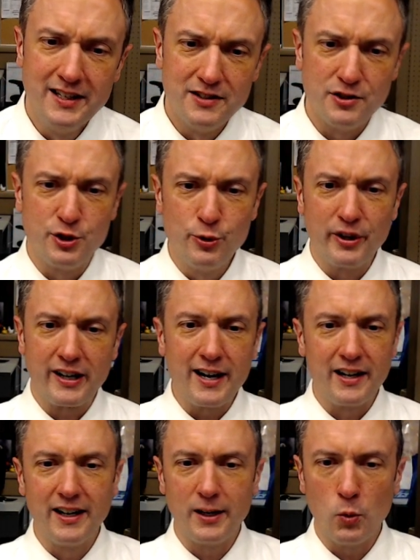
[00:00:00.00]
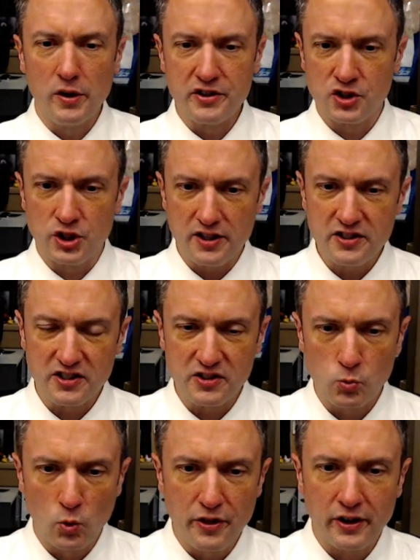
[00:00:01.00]
do the kind of night it was justice.
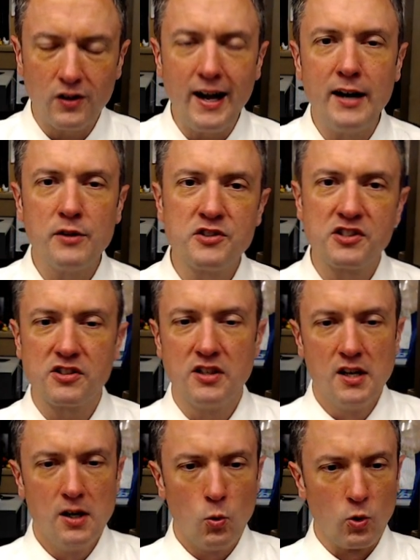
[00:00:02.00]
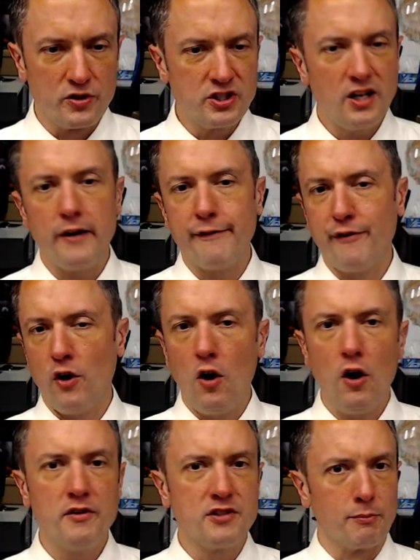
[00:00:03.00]
Where the clouds were tough
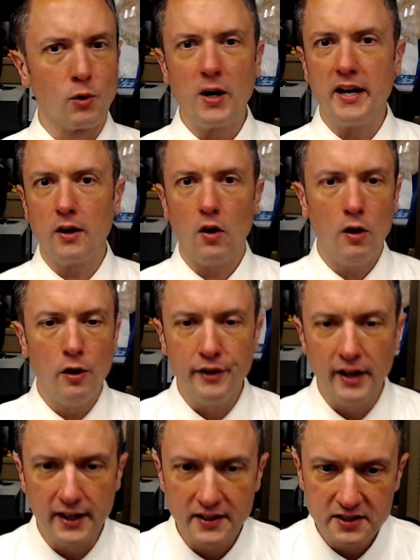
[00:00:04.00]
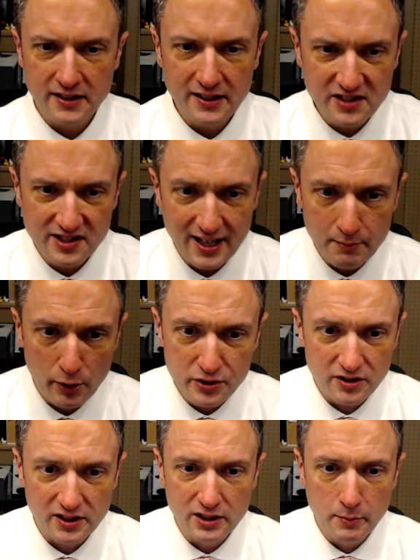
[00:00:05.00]
to break all night, it stayed
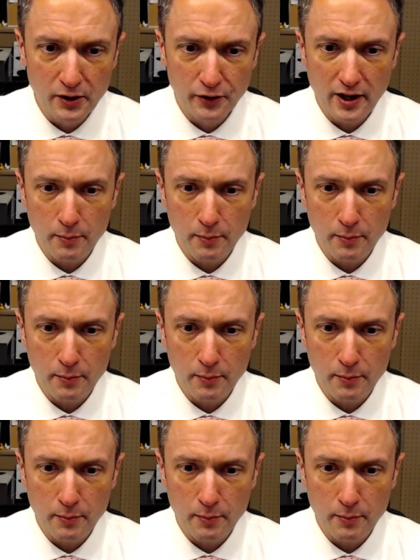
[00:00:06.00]
mostly in the middle and upper